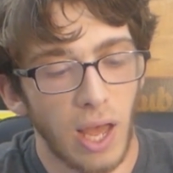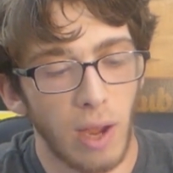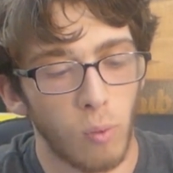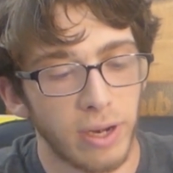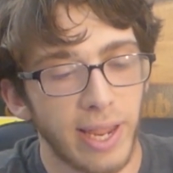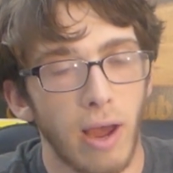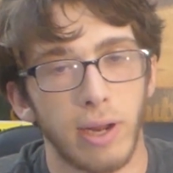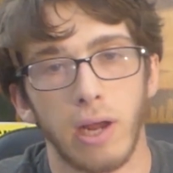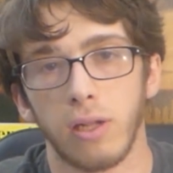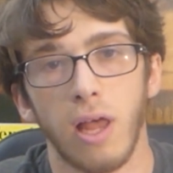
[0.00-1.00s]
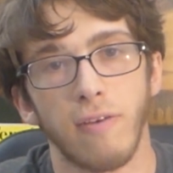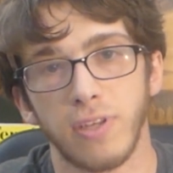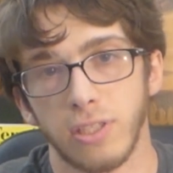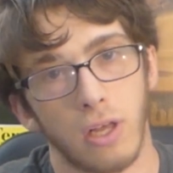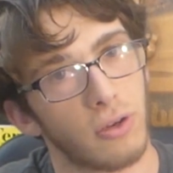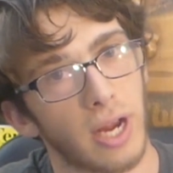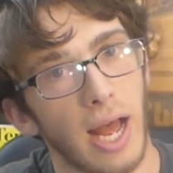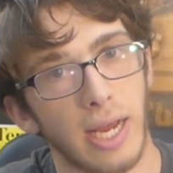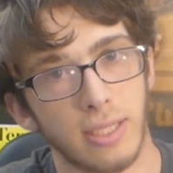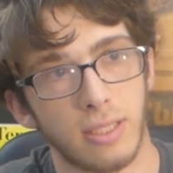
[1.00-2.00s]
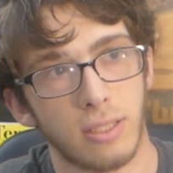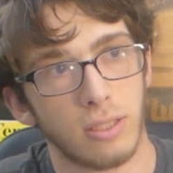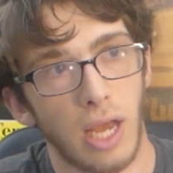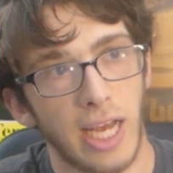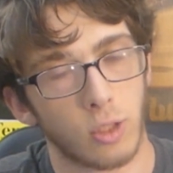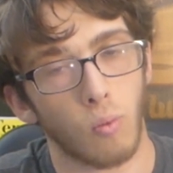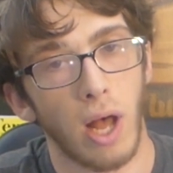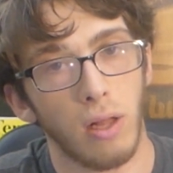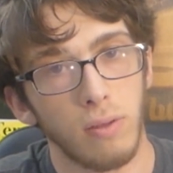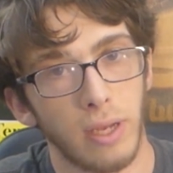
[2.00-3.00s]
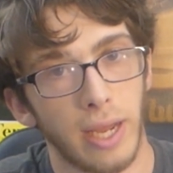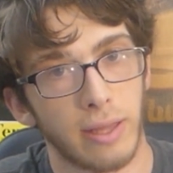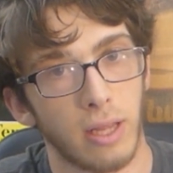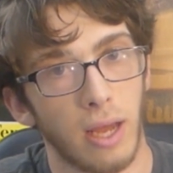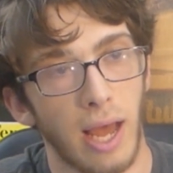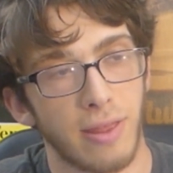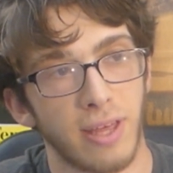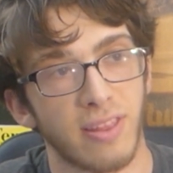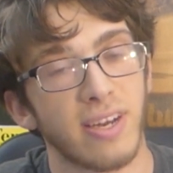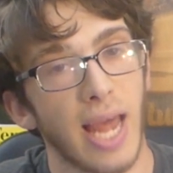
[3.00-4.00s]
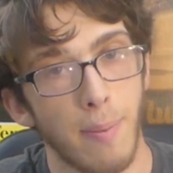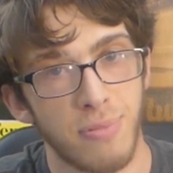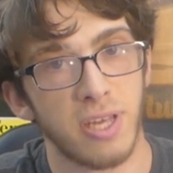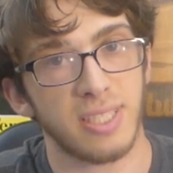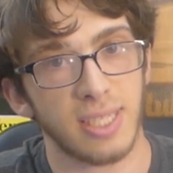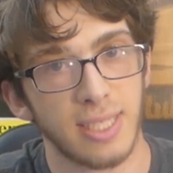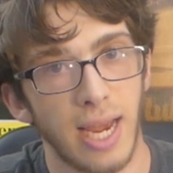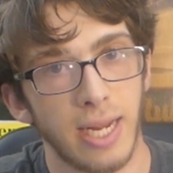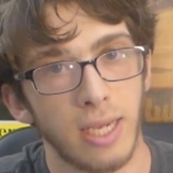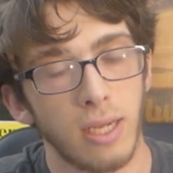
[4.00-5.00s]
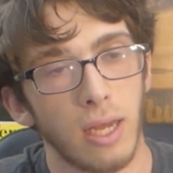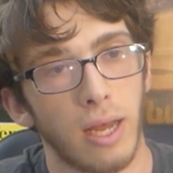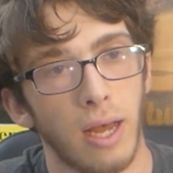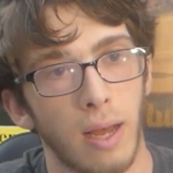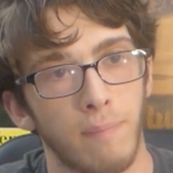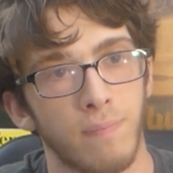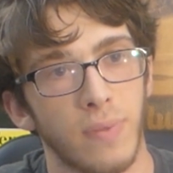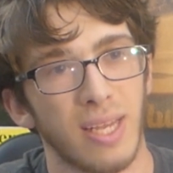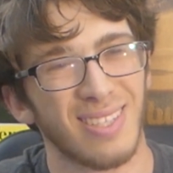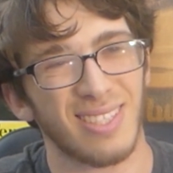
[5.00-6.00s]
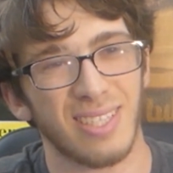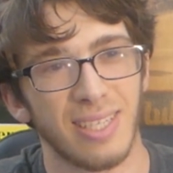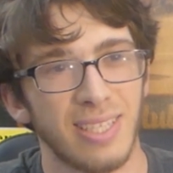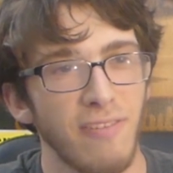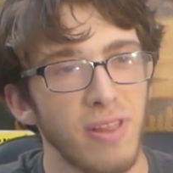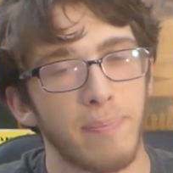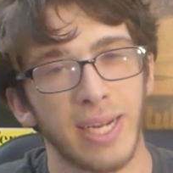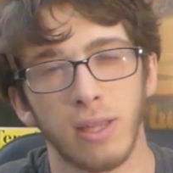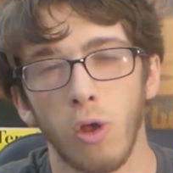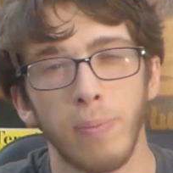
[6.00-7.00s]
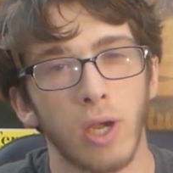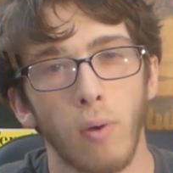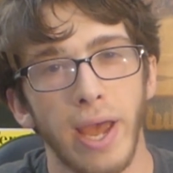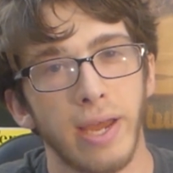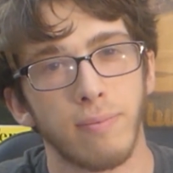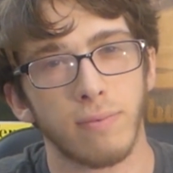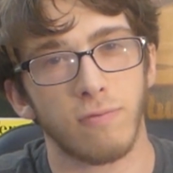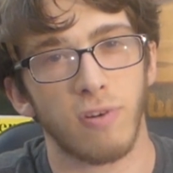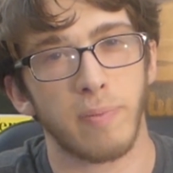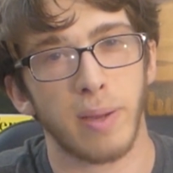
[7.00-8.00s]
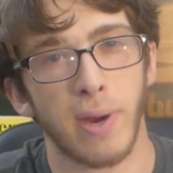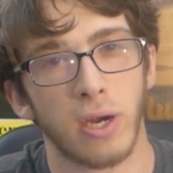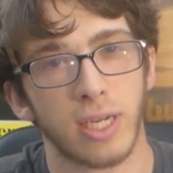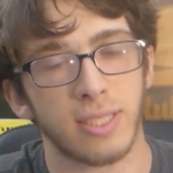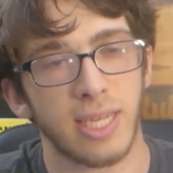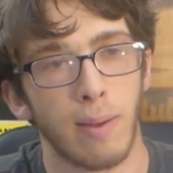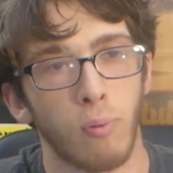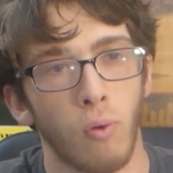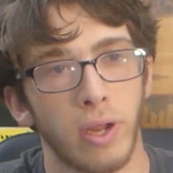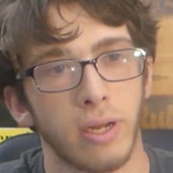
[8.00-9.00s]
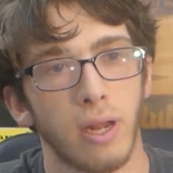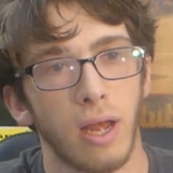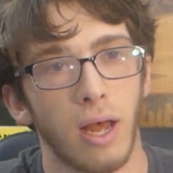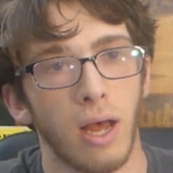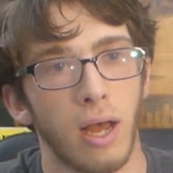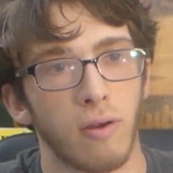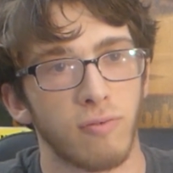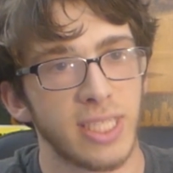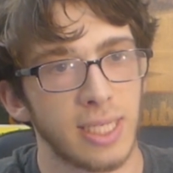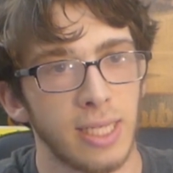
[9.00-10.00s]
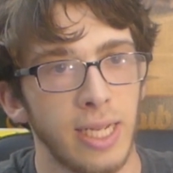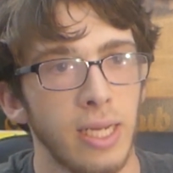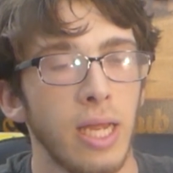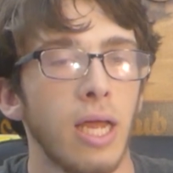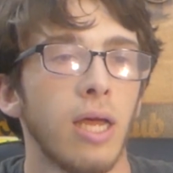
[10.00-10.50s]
I wouldn't count out a lot of these other guys as well, and I think the depth is exciting. It's definitely been a little bit quiet from the American standpoint recently,